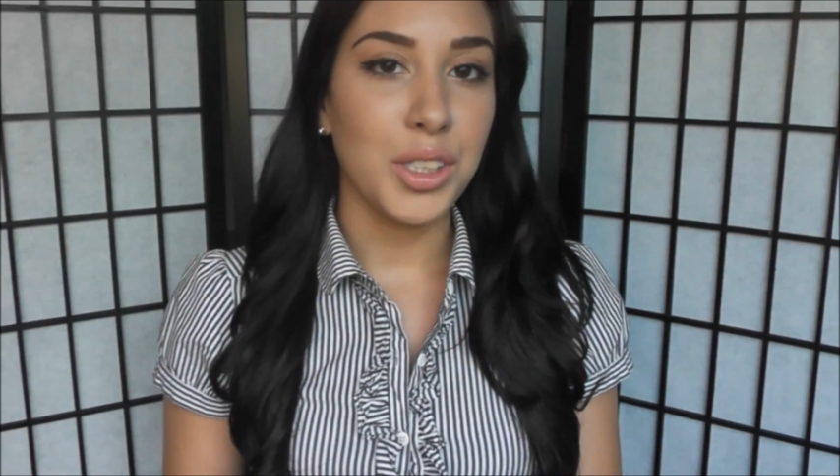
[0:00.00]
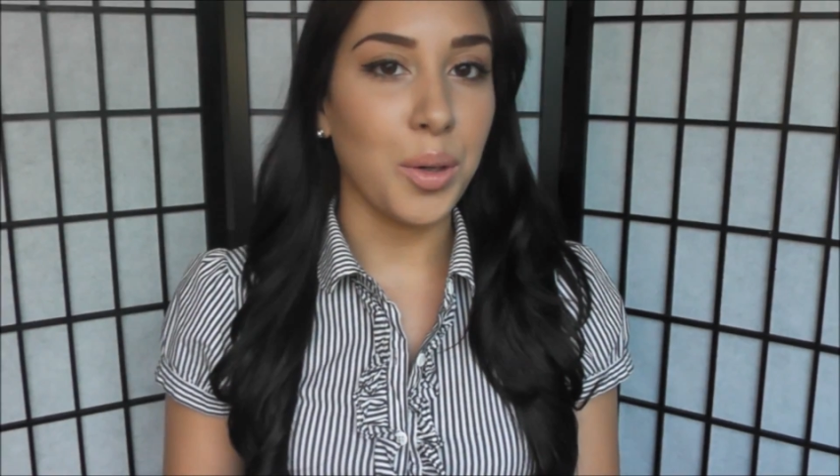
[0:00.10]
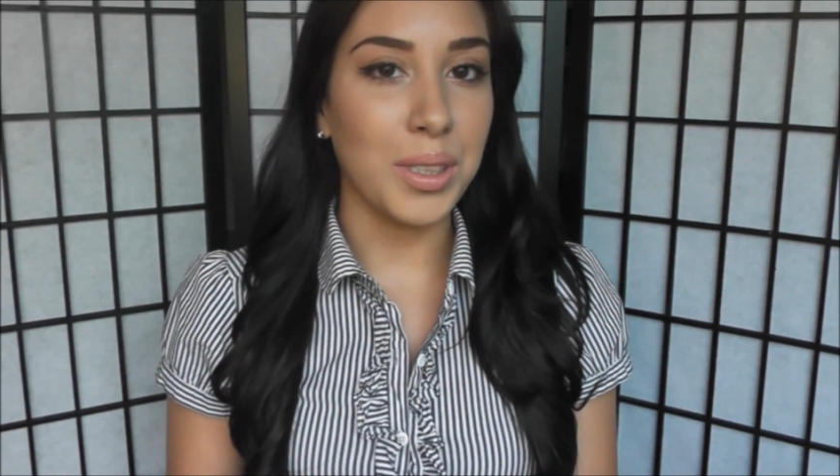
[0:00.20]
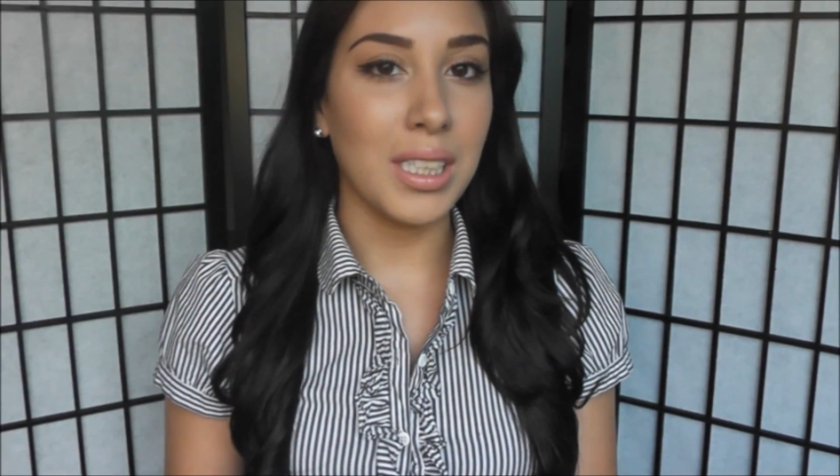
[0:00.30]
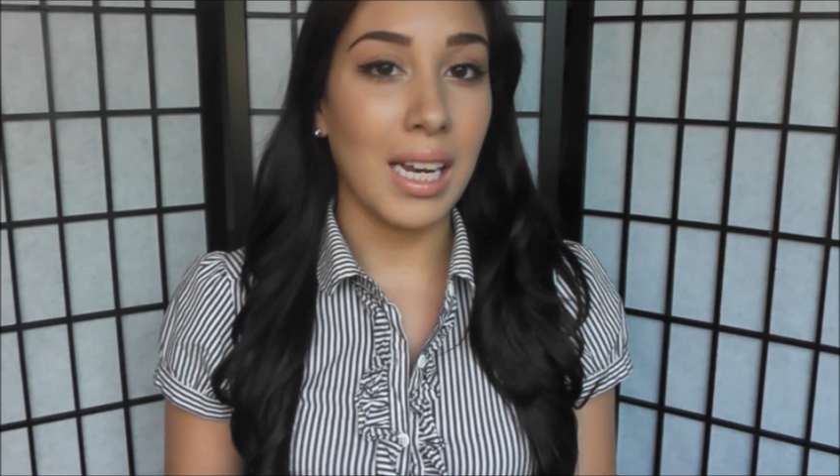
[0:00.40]

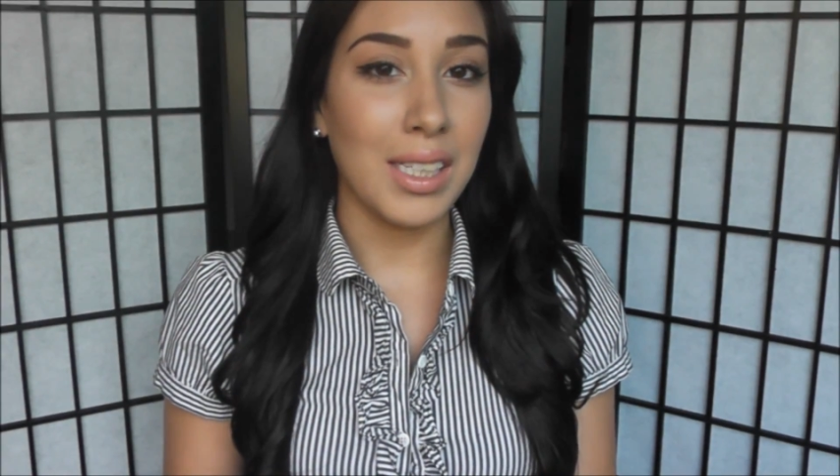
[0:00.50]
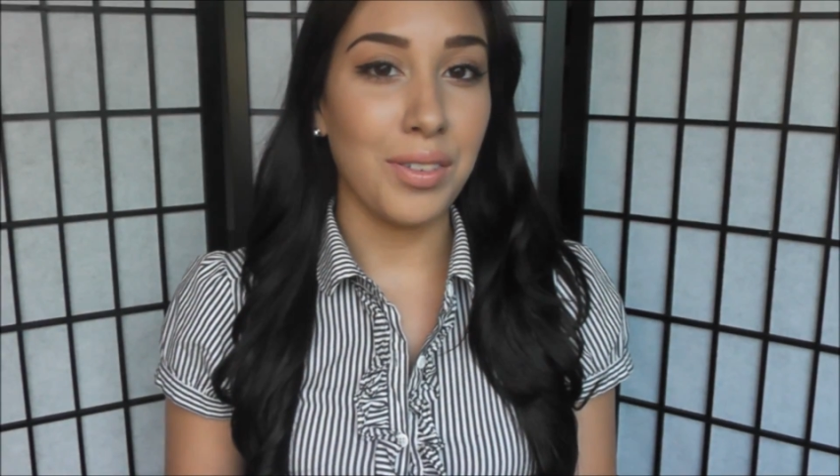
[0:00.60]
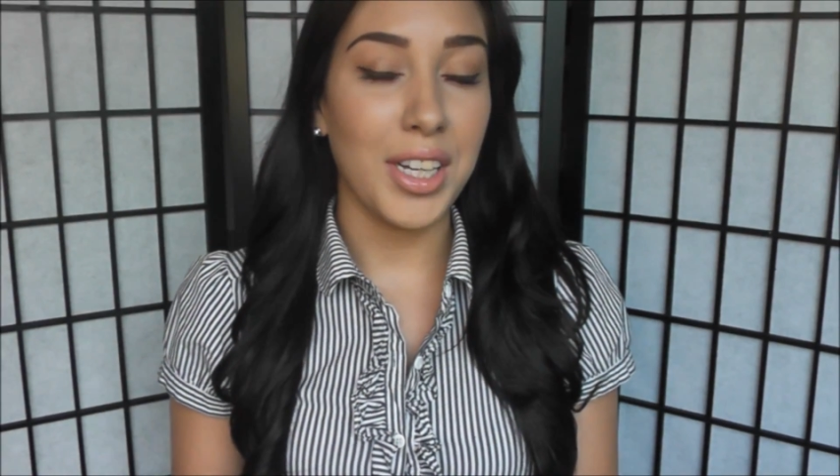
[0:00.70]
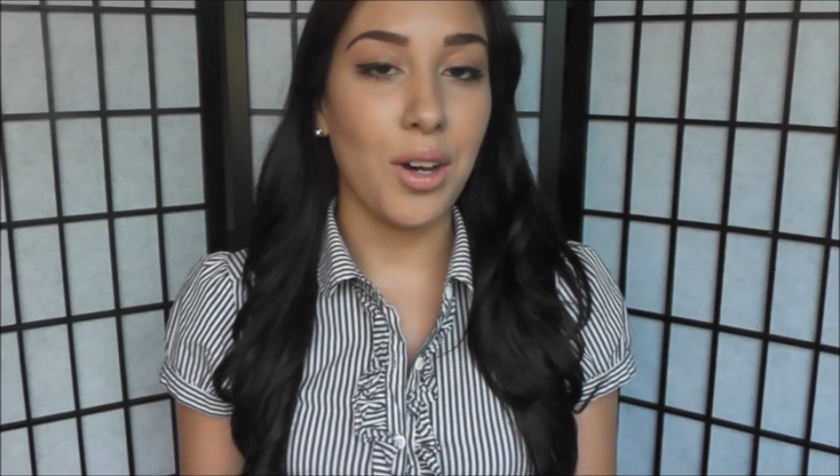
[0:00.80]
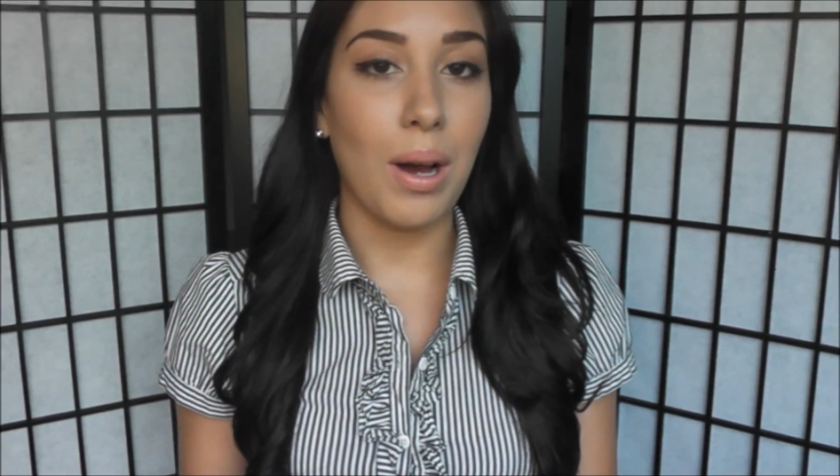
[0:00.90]
So in today's
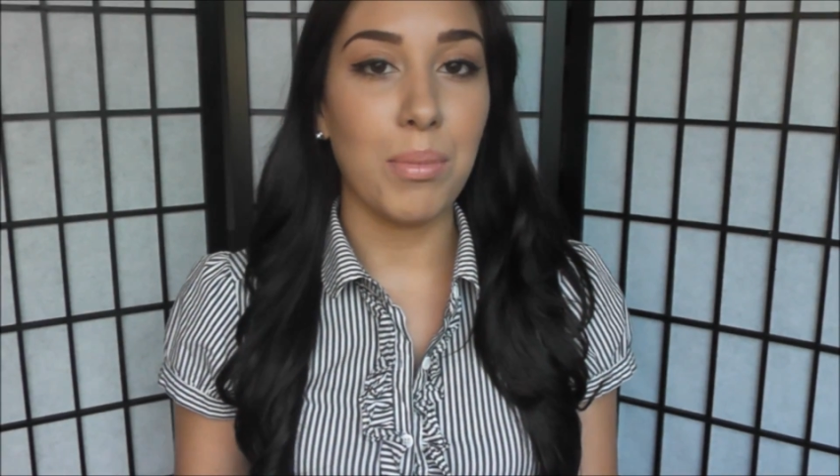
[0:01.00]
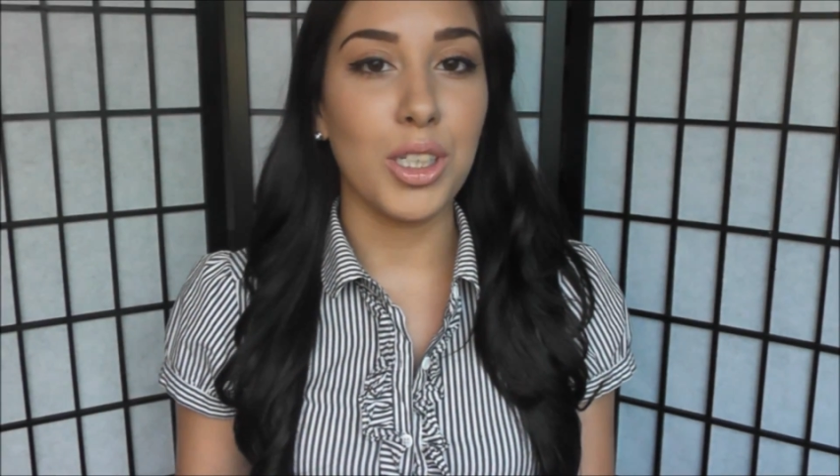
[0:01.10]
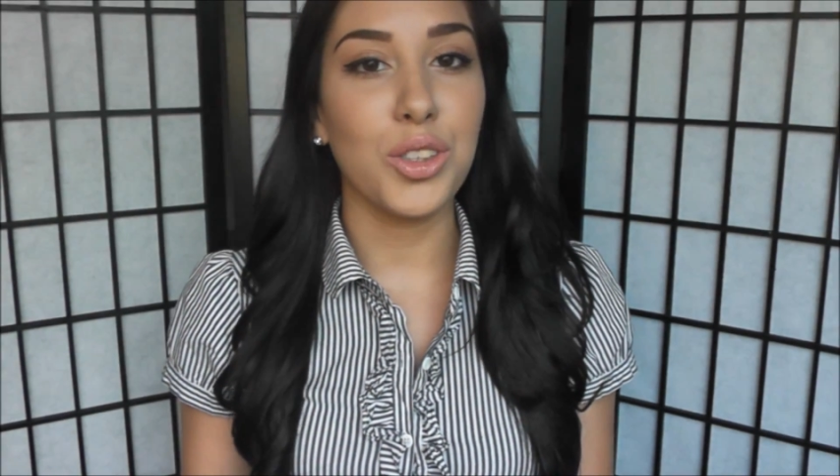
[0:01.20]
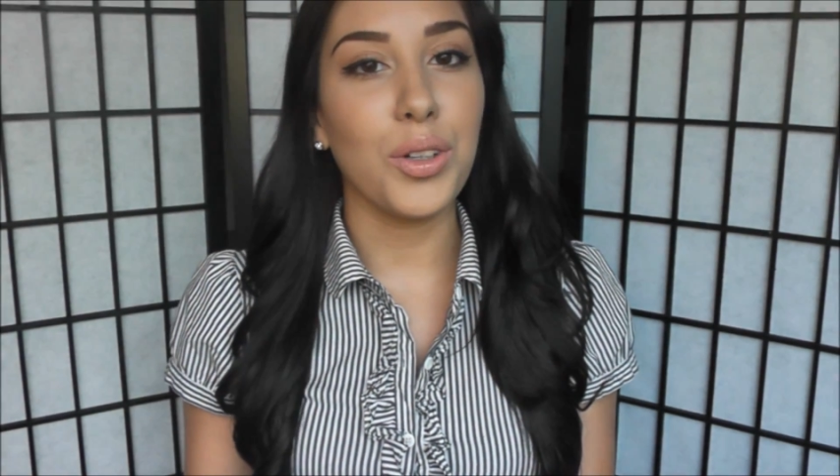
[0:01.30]
video, I'm gonna